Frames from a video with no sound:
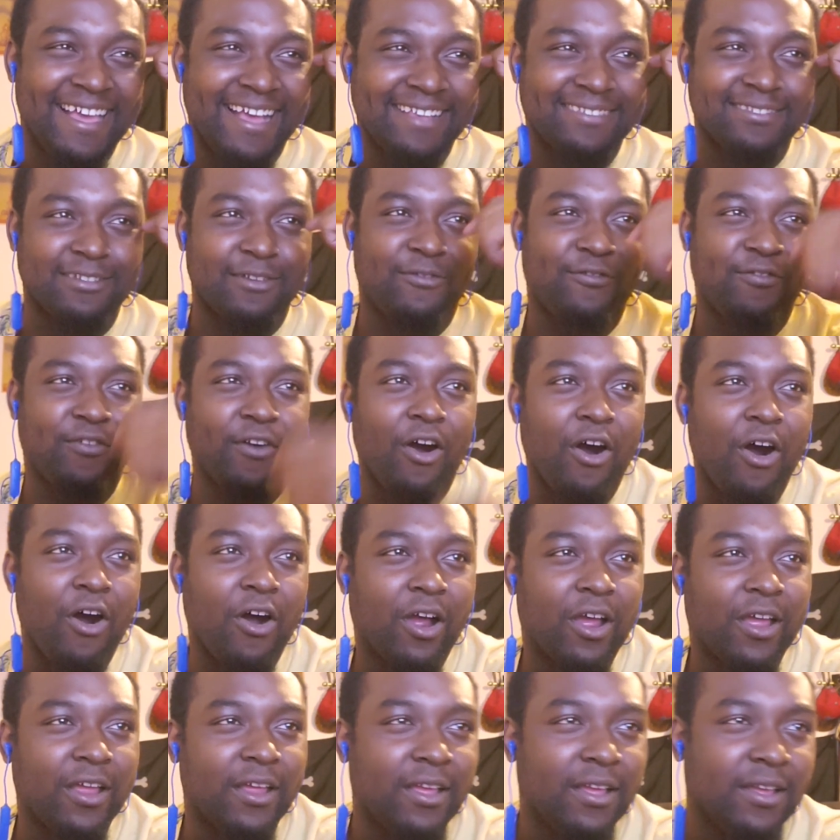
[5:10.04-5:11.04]
As a
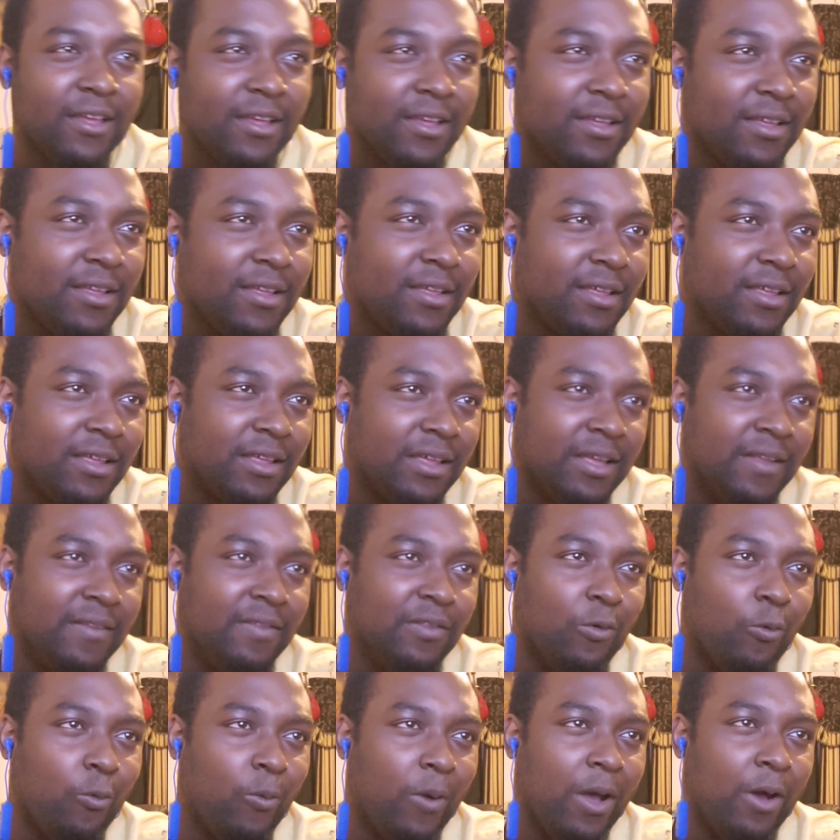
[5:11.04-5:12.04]
fog
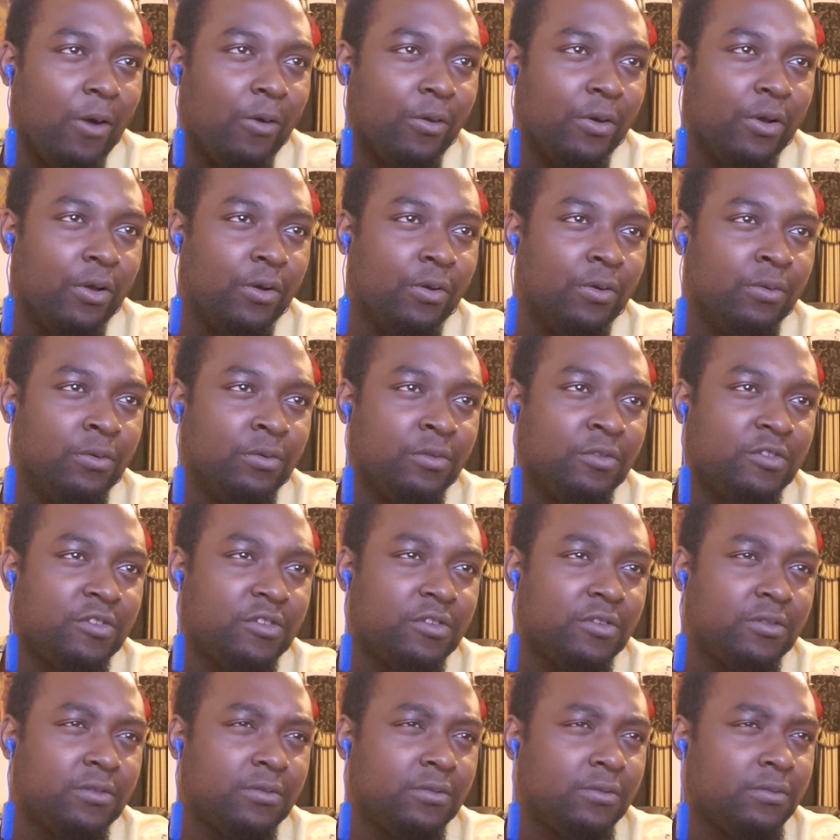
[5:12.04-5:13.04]
in the well
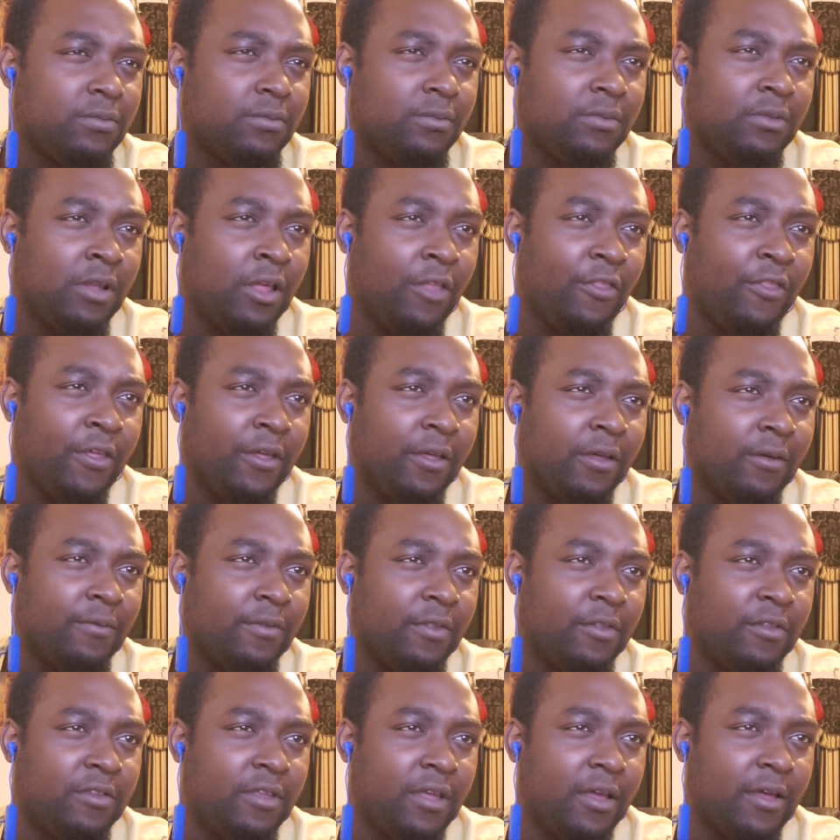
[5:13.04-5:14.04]
knows nothing
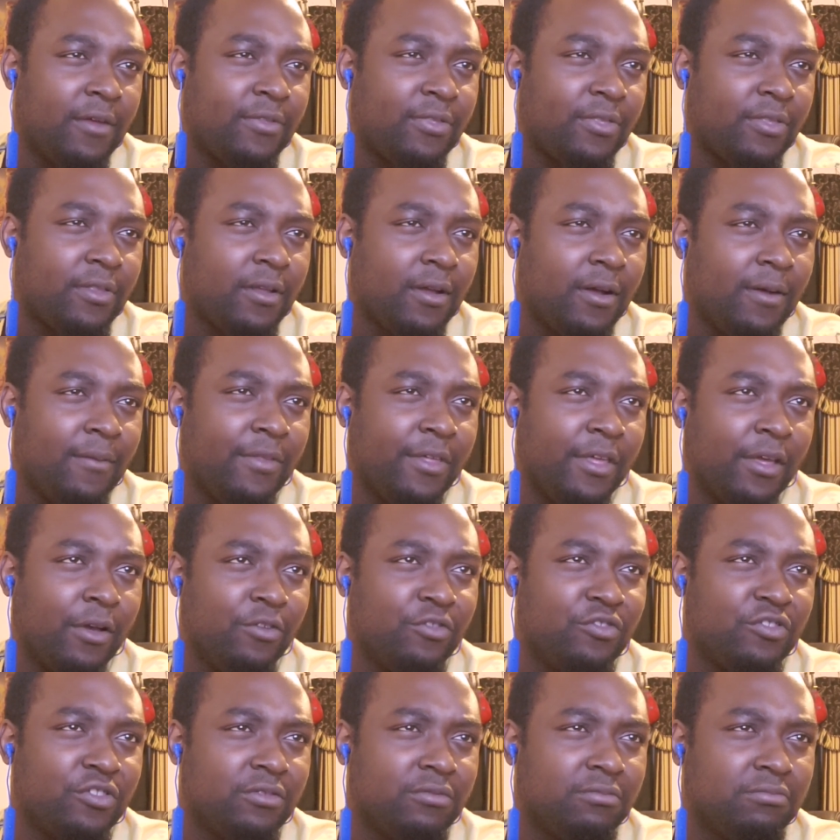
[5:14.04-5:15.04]
of the depth of the
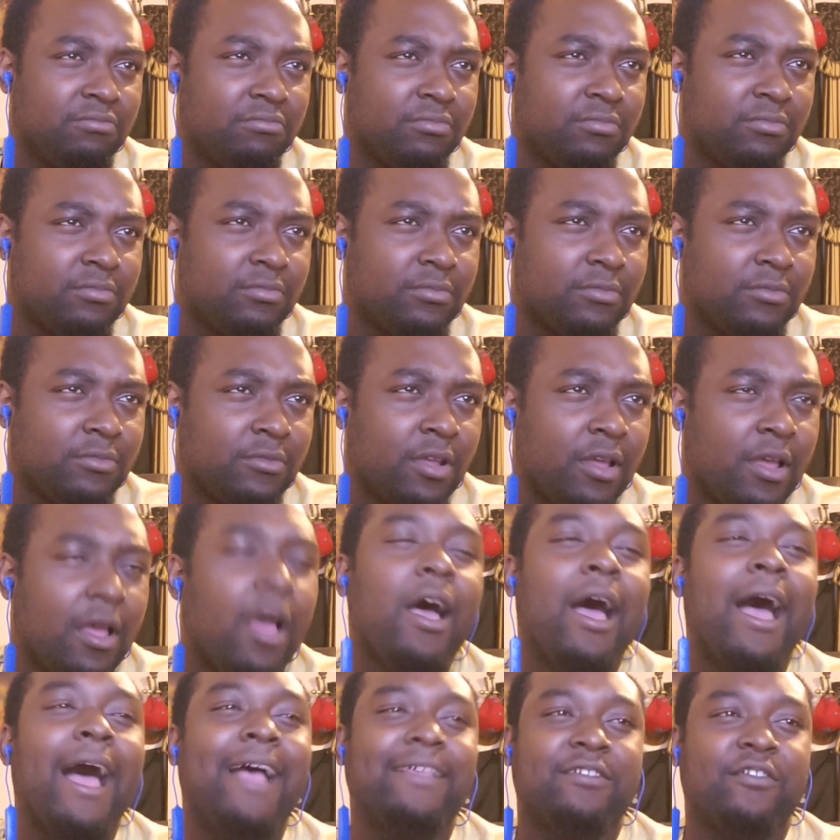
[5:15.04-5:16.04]
ocean.
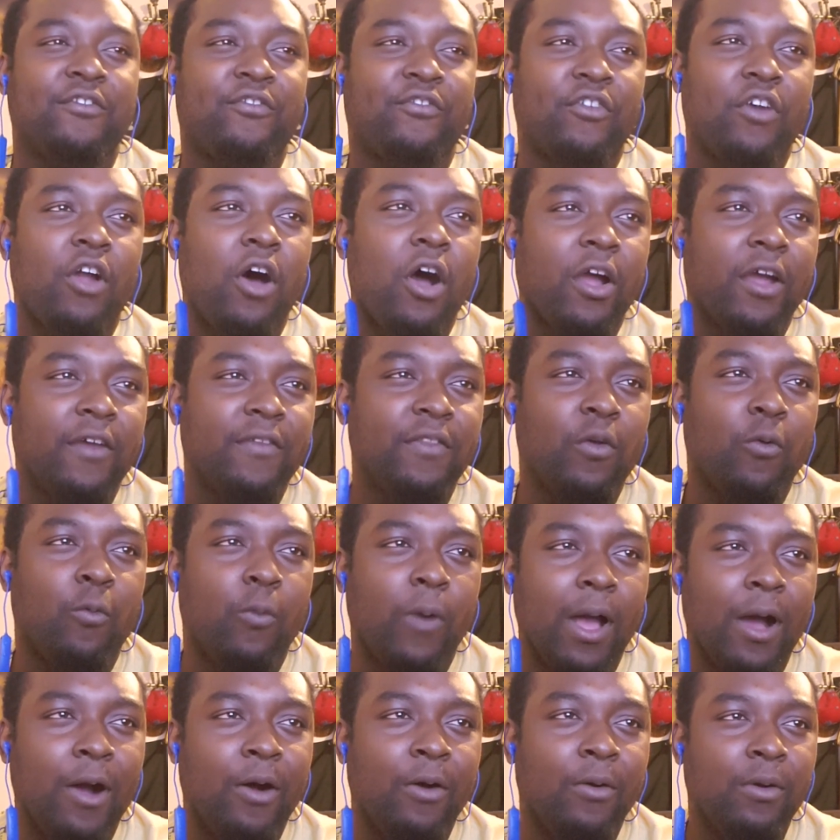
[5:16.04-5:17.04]
As a frog in the
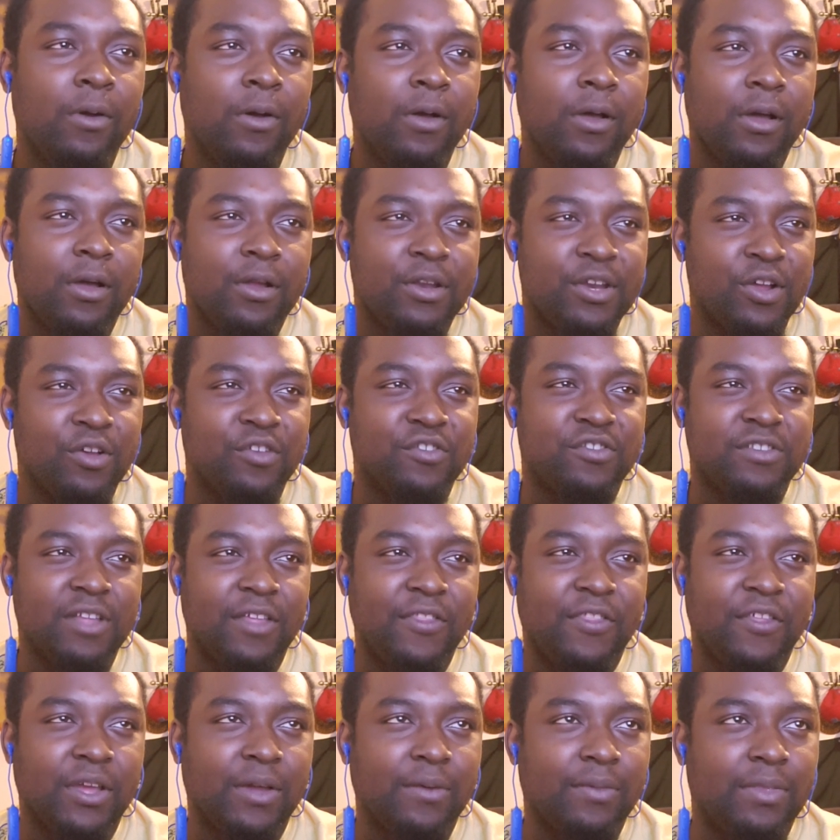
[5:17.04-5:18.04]
well knows
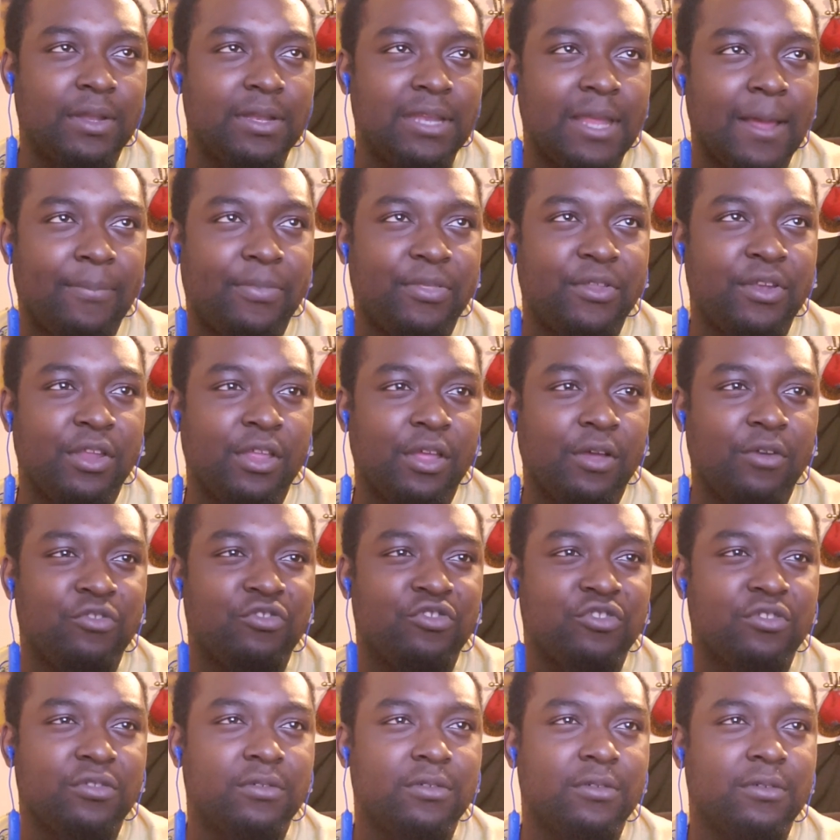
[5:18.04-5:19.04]
nothing of the depth of the
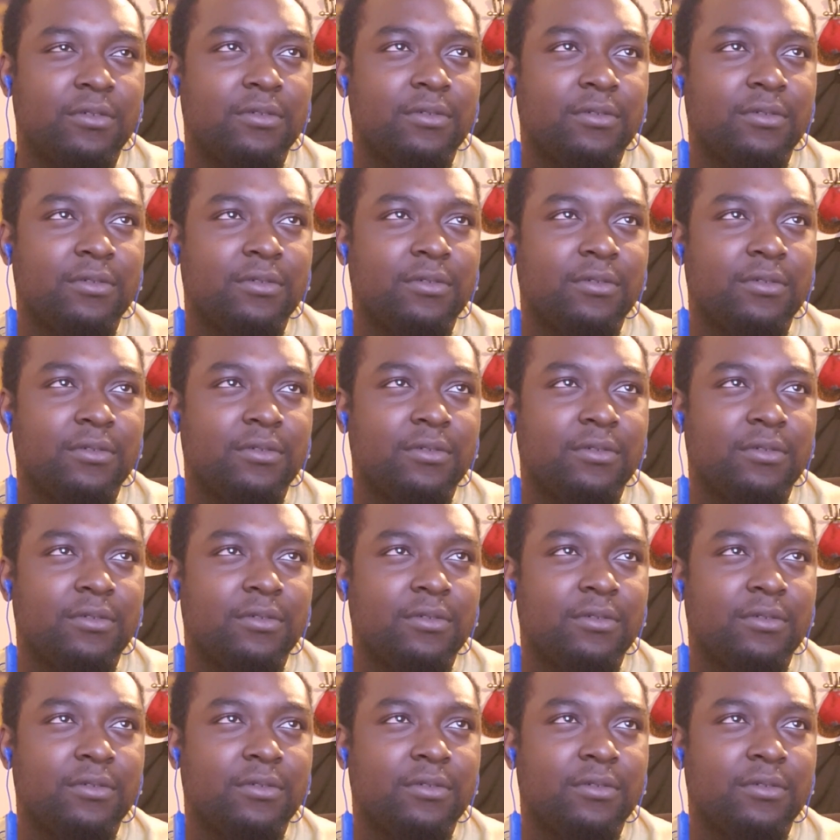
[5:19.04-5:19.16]
ocean.